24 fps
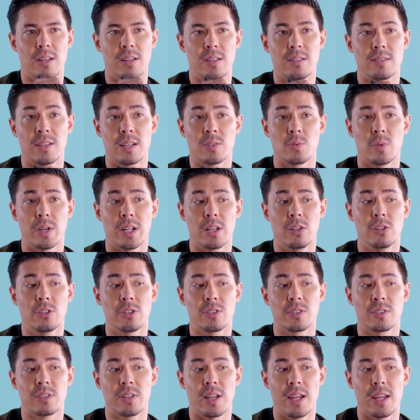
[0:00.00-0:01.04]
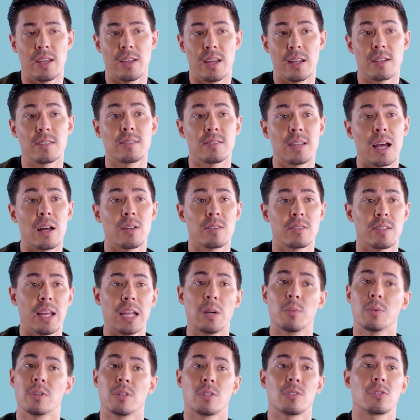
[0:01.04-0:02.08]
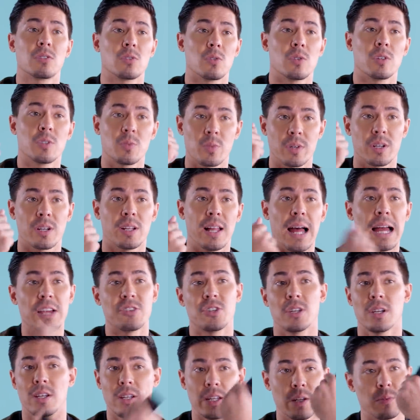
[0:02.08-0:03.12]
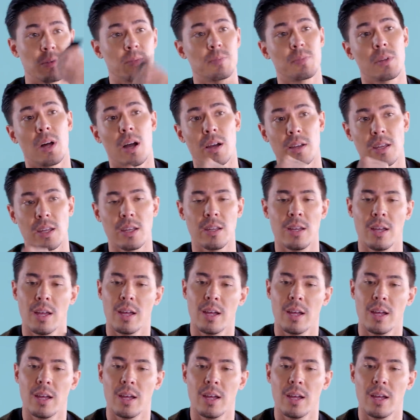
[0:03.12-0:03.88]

At least that's what it looks like and sounds like when the swords were clashing and he was blocking.